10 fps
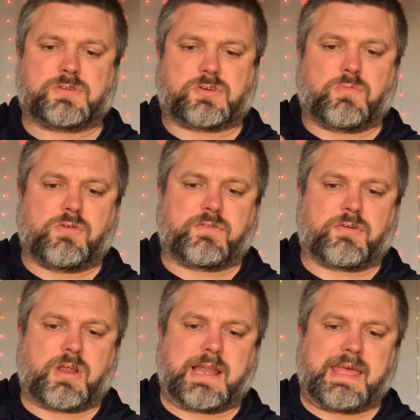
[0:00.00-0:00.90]
So move it
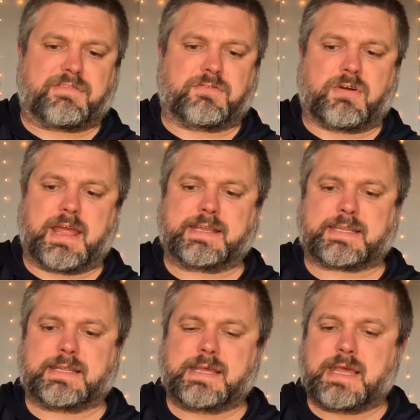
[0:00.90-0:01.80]
around left and
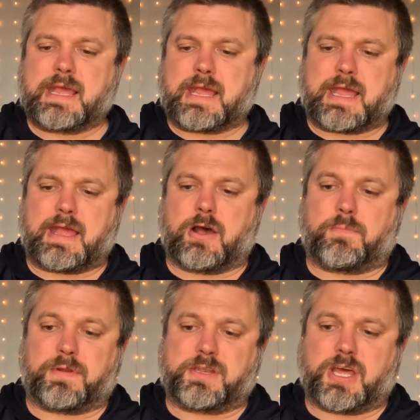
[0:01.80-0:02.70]
right,
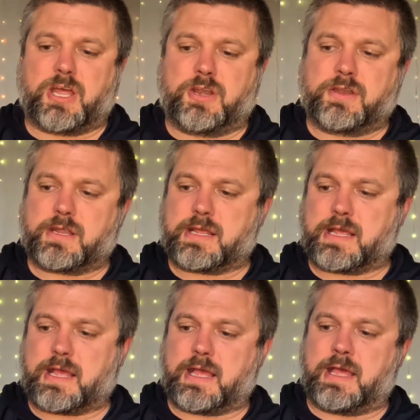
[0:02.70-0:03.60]
up and down.
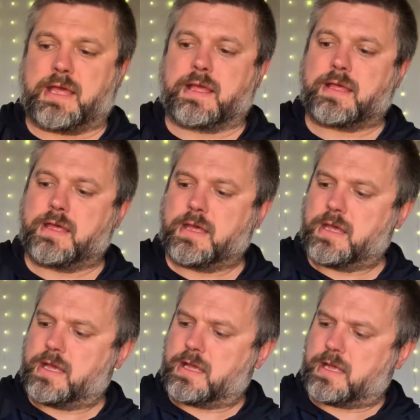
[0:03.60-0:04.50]
It
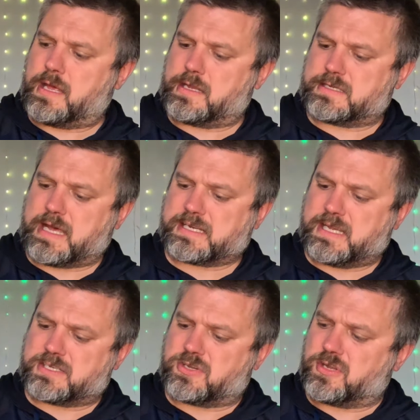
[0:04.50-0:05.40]

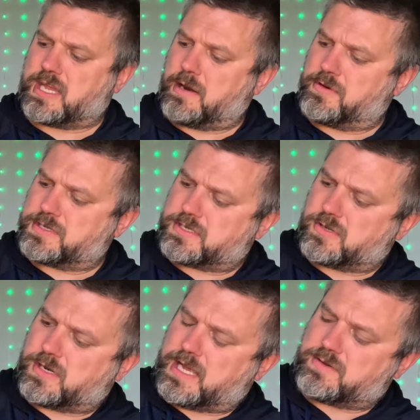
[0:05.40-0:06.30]
actually has 2 cameras,
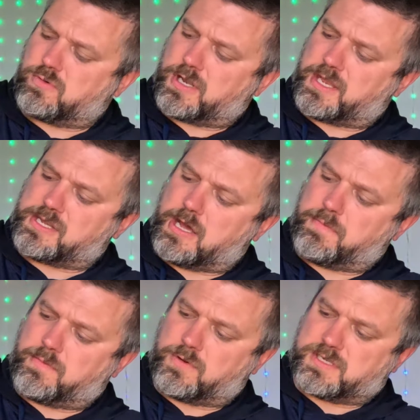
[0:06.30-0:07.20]
so it has one at the
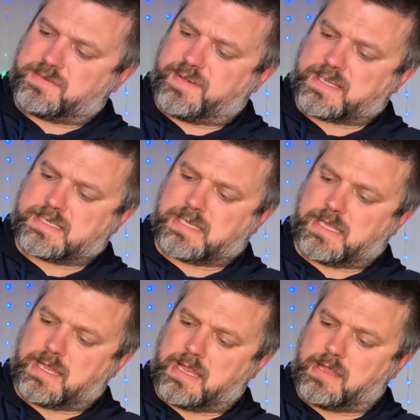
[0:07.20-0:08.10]
top which is fixed,
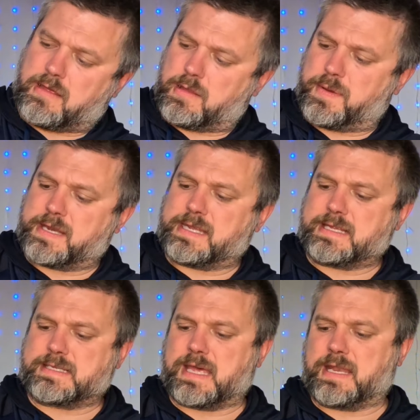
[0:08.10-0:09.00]
and then the
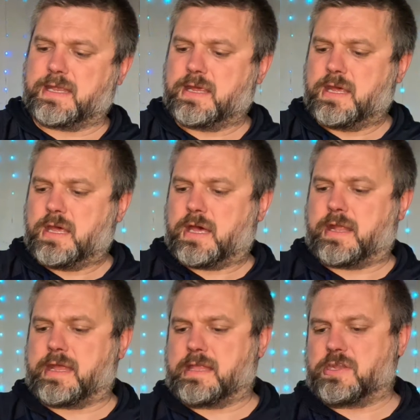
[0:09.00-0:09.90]
PTZ,
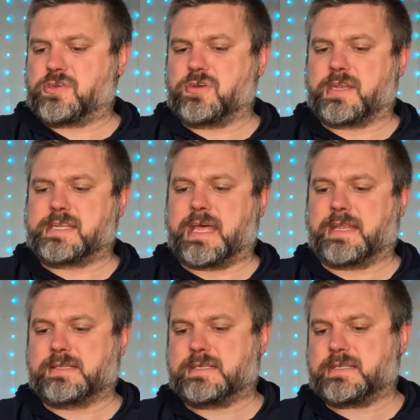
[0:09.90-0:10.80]
and then the 2
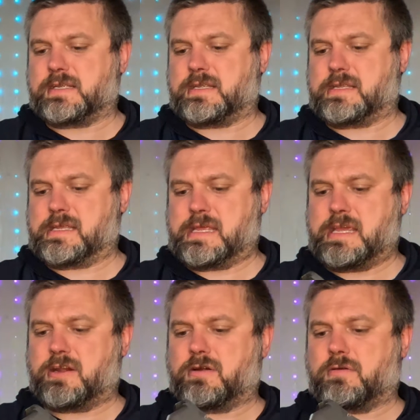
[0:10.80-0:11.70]
antennas
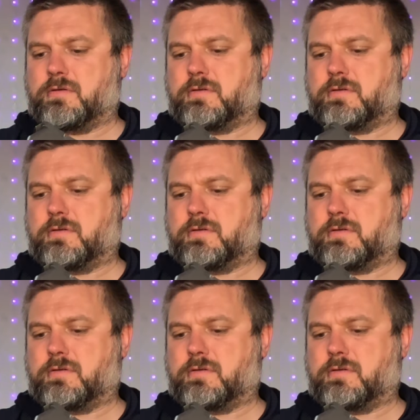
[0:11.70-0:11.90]
here,